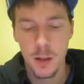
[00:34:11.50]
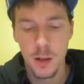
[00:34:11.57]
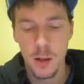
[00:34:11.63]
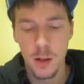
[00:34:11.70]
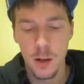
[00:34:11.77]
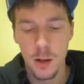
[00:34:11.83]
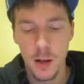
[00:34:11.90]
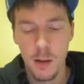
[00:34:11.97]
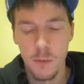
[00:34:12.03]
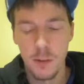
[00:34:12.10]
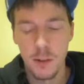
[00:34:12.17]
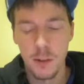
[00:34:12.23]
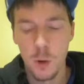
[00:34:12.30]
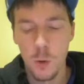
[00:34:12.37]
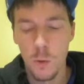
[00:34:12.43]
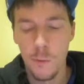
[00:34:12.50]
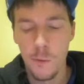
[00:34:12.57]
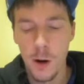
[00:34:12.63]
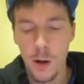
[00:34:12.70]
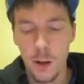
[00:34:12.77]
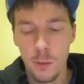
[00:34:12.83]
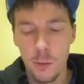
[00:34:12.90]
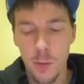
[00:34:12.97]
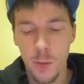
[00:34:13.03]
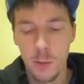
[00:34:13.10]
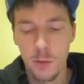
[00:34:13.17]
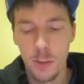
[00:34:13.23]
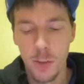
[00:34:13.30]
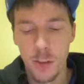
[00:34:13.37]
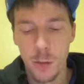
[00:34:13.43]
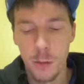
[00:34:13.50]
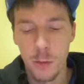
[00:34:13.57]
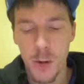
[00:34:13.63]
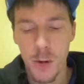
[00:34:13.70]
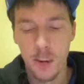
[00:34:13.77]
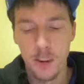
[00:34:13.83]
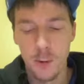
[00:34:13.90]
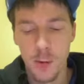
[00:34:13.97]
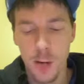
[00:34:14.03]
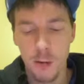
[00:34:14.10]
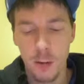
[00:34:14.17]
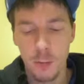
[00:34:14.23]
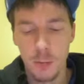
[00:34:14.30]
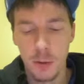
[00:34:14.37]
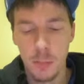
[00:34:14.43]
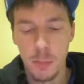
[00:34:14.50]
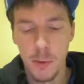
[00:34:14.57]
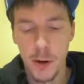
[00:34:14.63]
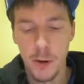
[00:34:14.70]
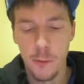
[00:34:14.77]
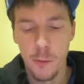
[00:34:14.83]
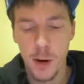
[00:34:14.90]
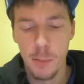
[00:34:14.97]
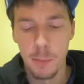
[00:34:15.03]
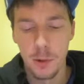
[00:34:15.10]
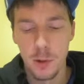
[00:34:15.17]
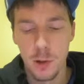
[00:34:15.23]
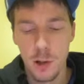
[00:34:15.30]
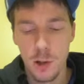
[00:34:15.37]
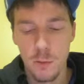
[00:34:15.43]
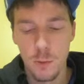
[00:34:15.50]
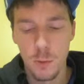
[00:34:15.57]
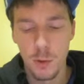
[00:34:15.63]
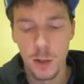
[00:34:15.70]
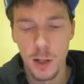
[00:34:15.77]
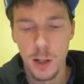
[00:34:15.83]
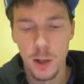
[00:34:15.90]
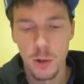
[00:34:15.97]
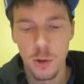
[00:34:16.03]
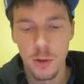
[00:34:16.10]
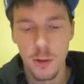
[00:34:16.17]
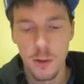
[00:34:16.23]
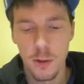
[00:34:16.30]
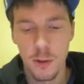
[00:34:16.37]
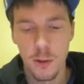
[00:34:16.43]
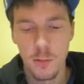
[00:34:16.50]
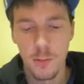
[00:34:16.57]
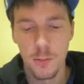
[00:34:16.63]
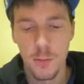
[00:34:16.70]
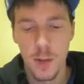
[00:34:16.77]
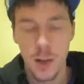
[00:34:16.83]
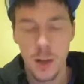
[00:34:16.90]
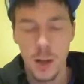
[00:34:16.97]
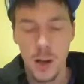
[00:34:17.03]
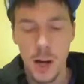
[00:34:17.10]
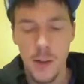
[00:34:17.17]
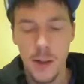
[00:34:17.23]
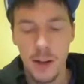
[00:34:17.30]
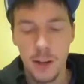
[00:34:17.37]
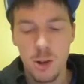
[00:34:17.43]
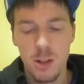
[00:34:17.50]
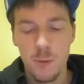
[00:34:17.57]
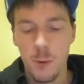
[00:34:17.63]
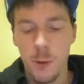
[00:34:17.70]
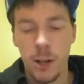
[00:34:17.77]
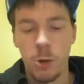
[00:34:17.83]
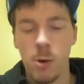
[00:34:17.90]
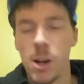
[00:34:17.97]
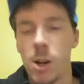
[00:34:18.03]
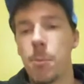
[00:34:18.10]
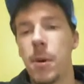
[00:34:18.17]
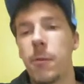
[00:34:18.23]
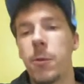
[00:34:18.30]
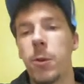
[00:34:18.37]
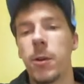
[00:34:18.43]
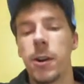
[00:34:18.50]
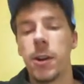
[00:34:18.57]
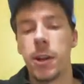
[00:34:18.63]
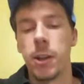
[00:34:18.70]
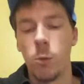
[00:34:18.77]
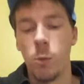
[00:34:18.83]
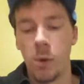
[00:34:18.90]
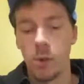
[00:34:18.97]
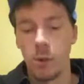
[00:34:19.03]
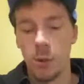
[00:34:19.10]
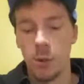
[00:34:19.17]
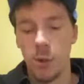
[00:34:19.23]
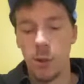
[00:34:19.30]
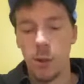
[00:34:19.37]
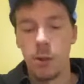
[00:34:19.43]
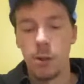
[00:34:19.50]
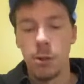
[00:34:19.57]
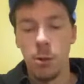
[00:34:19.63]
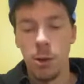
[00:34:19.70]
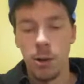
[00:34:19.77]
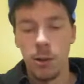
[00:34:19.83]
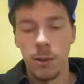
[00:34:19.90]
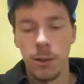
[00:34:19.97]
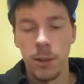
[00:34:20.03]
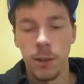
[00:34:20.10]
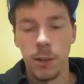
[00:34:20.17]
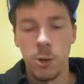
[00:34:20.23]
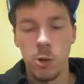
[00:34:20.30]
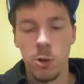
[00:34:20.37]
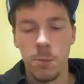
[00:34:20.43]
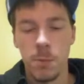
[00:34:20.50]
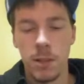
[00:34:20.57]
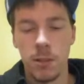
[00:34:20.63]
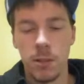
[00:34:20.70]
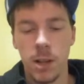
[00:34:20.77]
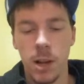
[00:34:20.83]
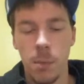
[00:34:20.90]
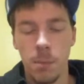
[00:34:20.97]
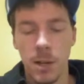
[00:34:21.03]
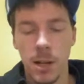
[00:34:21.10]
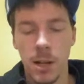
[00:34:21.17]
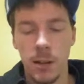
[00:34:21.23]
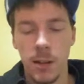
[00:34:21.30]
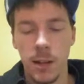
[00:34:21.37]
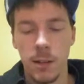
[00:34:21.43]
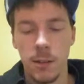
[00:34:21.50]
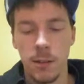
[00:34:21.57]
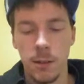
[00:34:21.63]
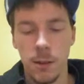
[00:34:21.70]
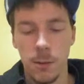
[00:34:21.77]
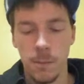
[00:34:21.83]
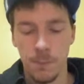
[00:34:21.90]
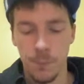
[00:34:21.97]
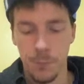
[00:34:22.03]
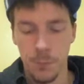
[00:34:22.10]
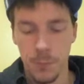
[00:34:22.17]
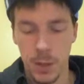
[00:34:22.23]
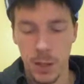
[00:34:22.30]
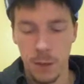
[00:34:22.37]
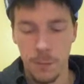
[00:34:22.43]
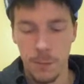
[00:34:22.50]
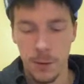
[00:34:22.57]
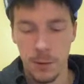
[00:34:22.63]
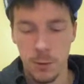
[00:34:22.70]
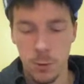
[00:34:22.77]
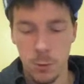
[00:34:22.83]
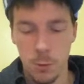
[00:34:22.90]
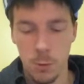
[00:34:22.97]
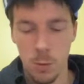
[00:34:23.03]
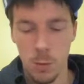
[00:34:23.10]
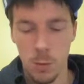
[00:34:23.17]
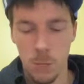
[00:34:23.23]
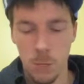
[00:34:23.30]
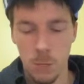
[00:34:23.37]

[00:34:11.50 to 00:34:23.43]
Heavy snow will fall in relatively narrow bands. If traveling, be prepared for rapidly changing road conditions. And that is just for that greater Buffalo area in the western New York. So they're just basically updating that lake effect snow warning.